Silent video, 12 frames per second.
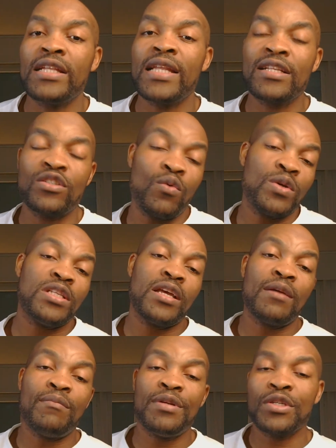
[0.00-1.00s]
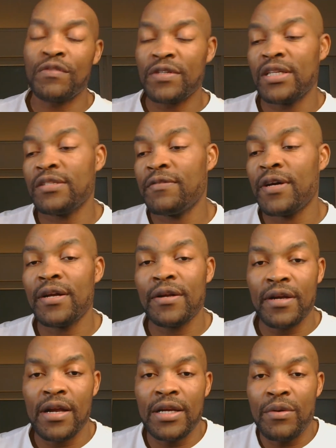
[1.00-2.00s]
that's always like a breach of transfer,
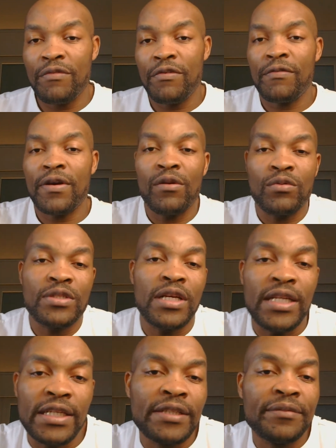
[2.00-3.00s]
the way FIFA looks at it.